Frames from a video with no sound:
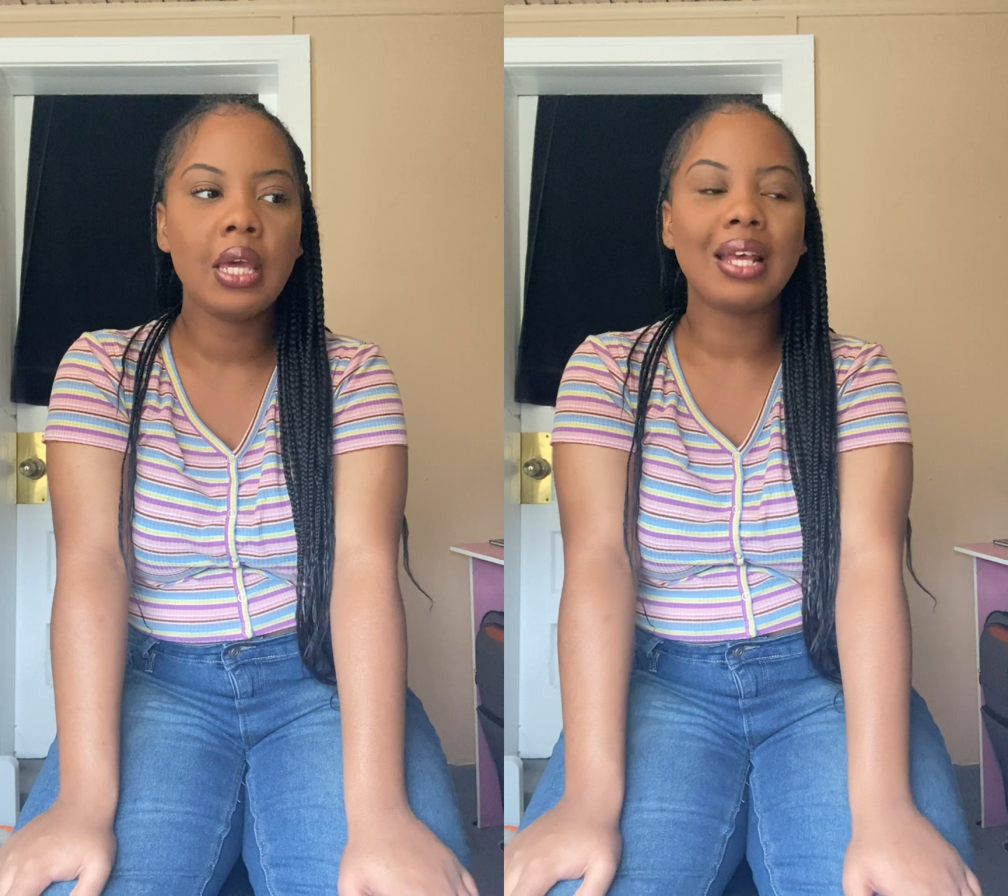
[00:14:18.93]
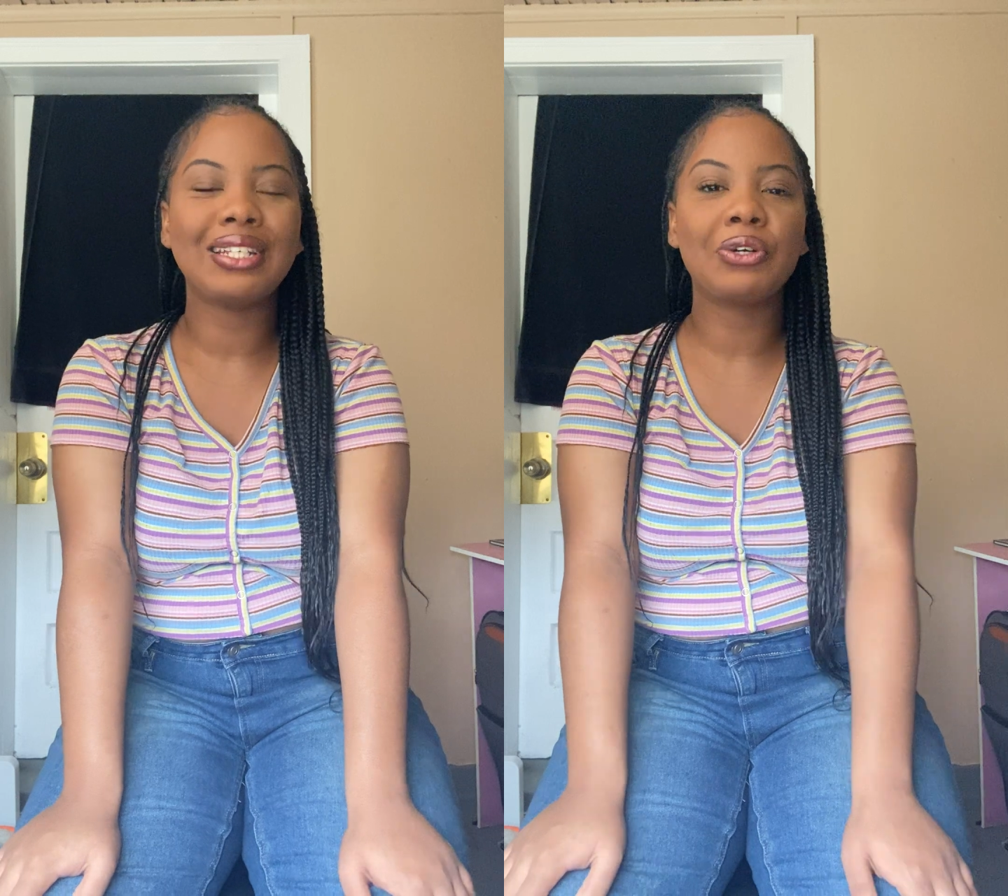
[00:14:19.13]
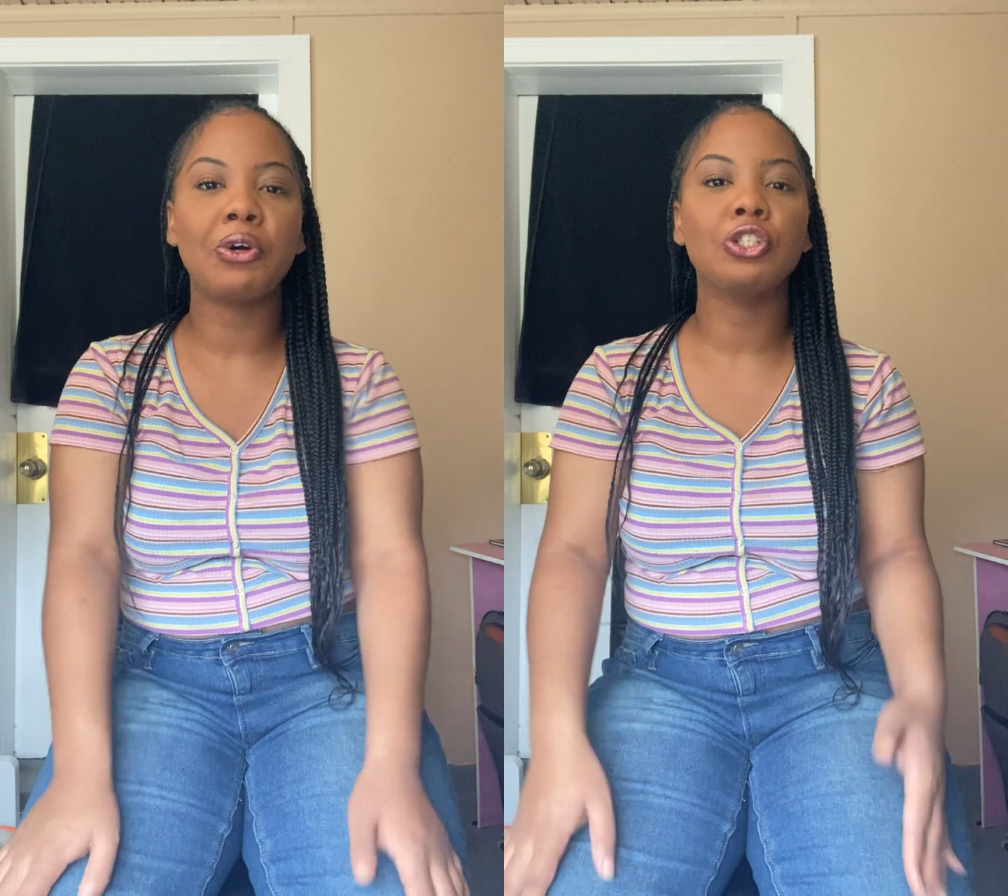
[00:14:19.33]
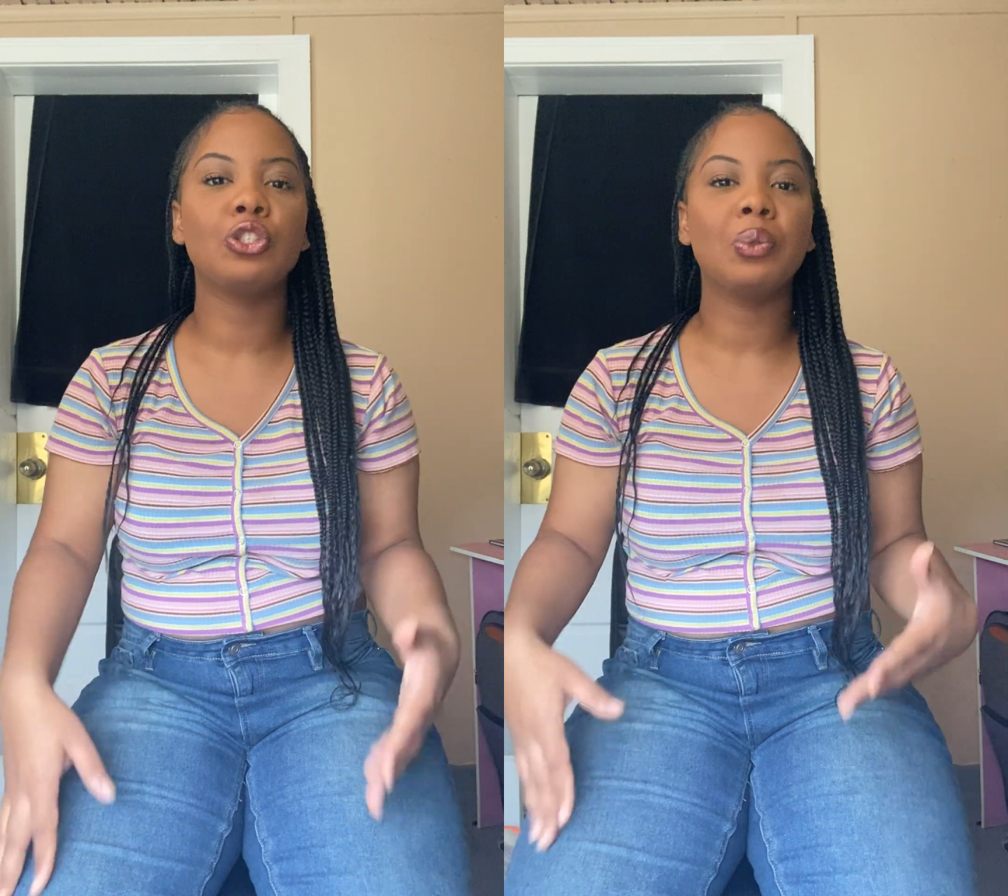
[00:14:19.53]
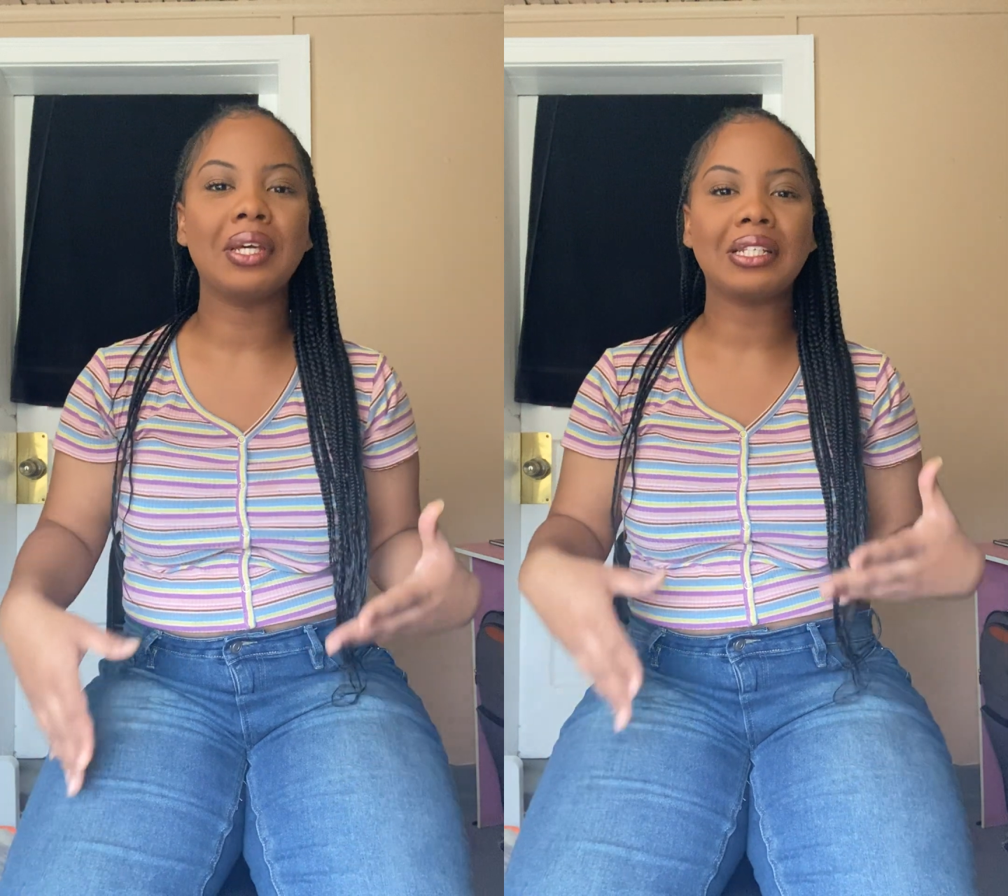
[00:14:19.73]
it's going
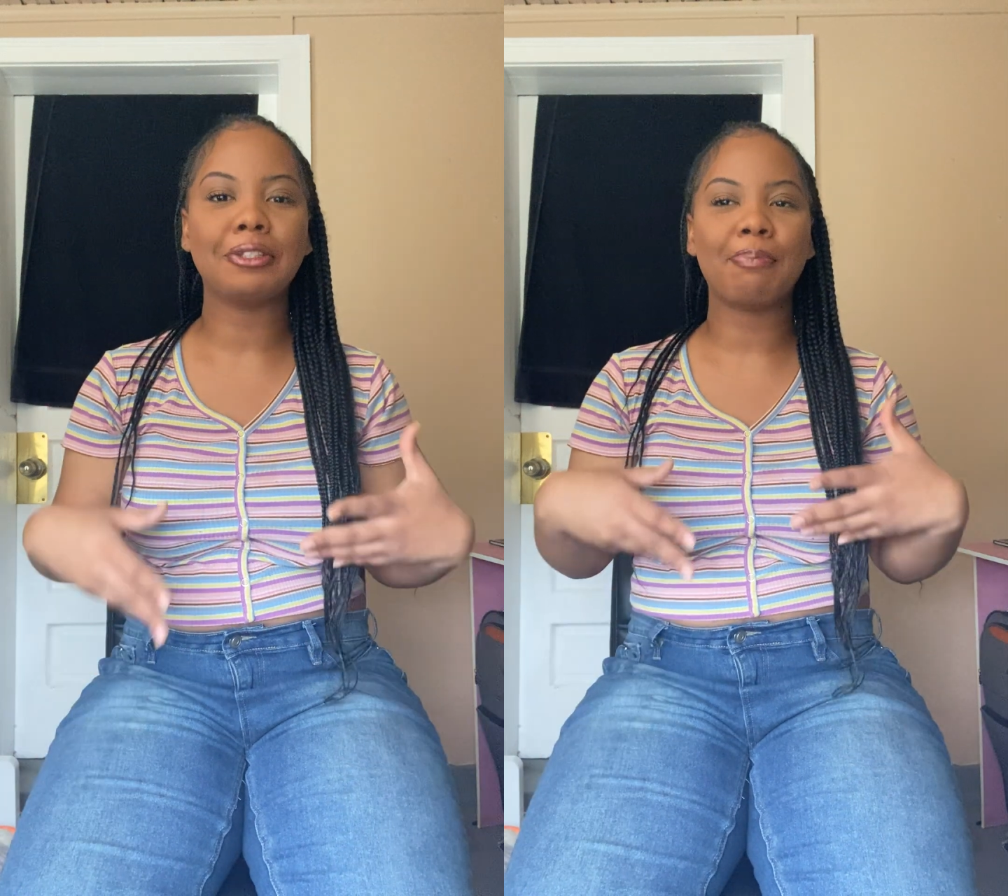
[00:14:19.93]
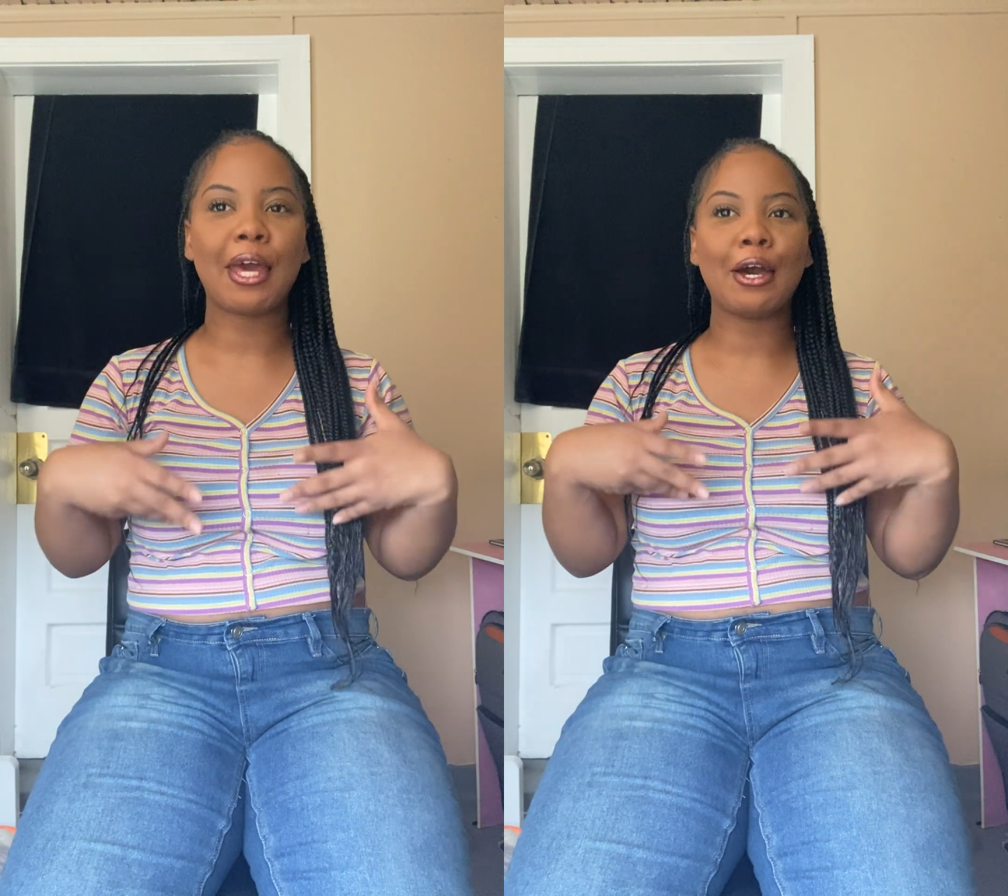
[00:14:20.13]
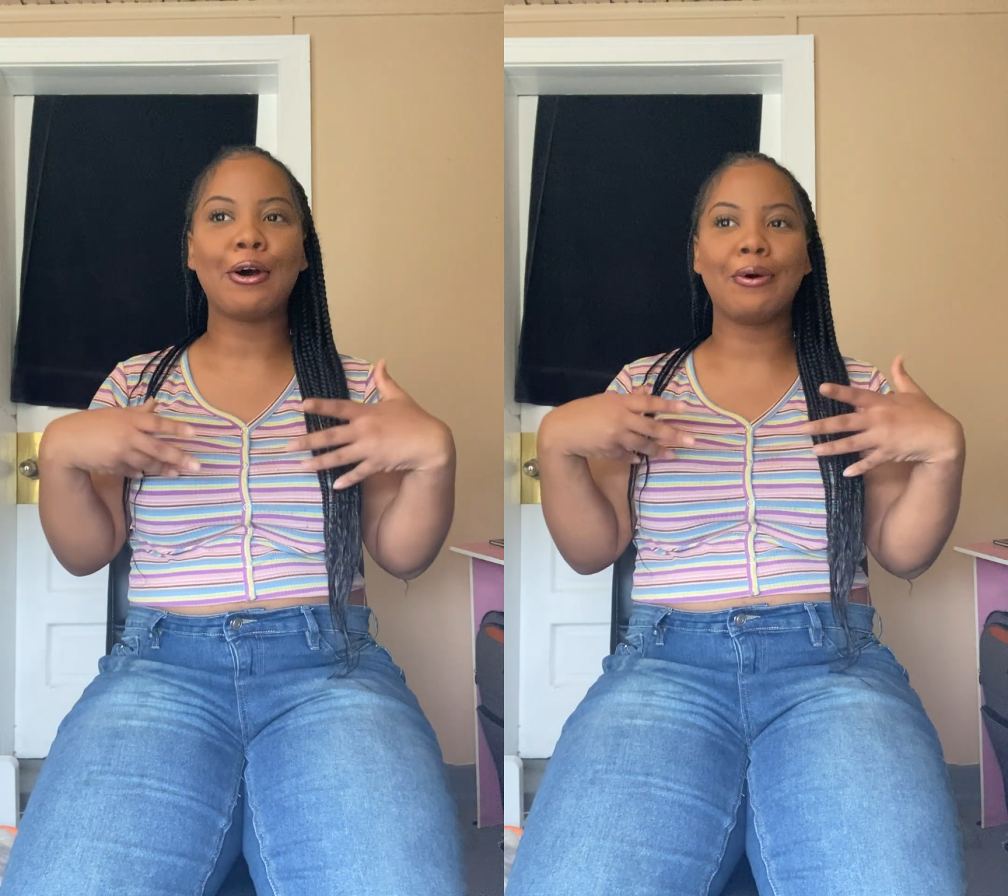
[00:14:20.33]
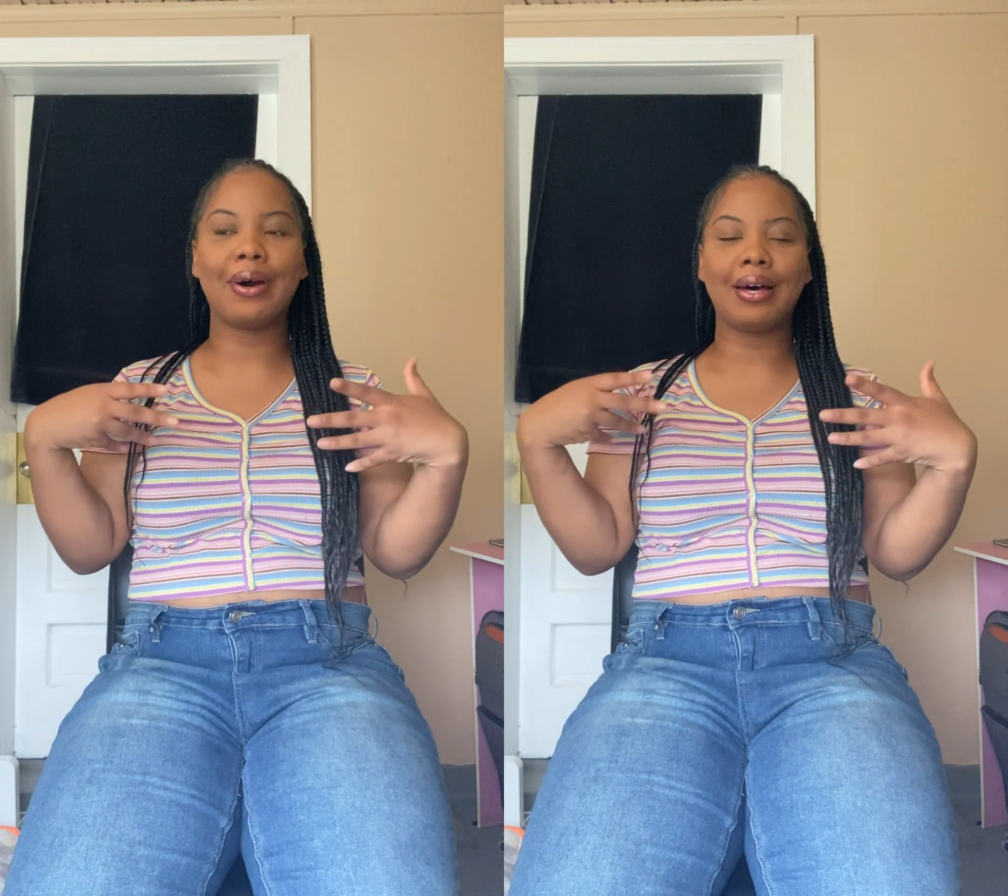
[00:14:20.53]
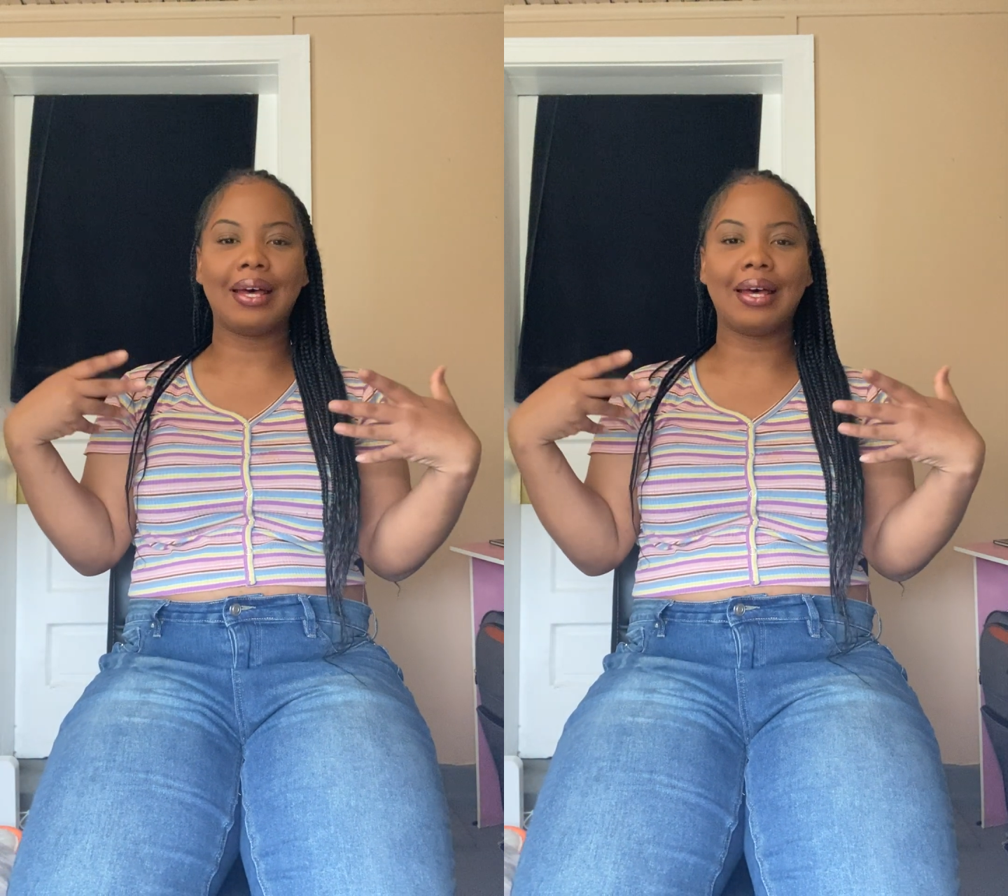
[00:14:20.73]
to expel